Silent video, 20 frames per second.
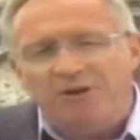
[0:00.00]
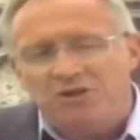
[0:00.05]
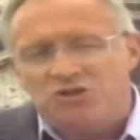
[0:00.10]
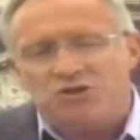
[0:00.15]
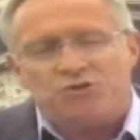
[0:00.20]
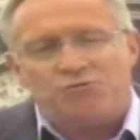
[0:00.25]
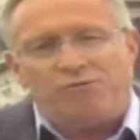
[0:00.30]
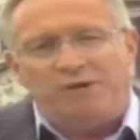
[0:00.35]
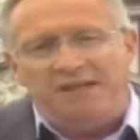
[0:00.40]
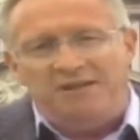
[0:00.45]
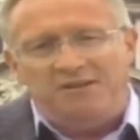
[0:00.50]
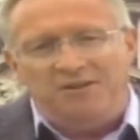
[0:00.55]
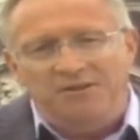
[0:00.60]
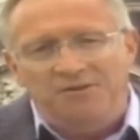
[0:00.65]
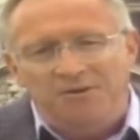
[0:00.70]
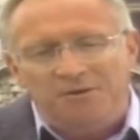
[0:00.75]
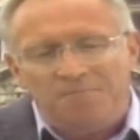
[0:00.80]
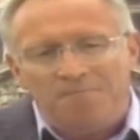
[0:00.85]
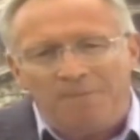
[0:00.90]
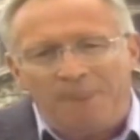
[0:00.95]

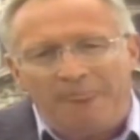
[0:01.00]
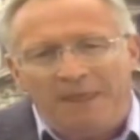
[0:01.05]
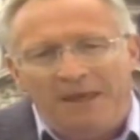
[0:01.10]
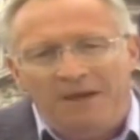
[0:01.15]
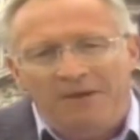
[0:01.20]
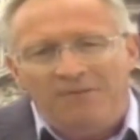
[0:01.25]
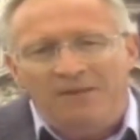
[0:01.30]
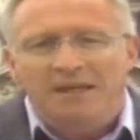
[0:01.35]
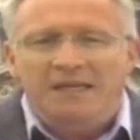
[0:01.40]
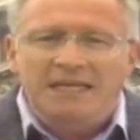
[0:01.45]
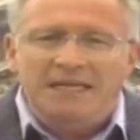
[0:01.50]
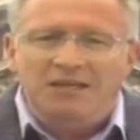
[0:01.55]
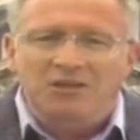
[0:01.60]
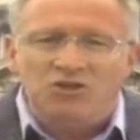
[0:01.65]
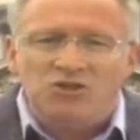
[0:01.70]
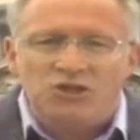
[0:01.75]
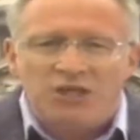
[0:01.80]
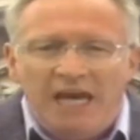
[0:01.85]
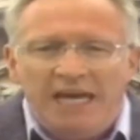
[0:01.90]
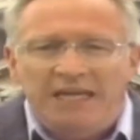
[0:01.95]
frustrated that he
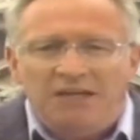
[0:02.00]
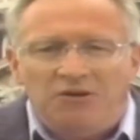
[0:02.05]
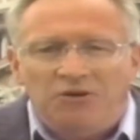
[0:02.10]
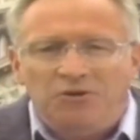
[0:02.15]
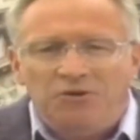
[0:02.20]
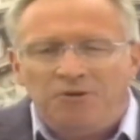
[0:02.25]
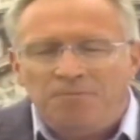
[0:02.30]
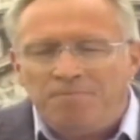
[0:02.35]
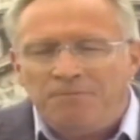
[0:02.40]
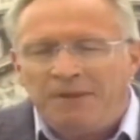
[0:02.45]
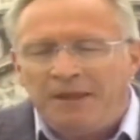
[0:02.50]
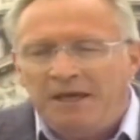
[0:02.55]
decided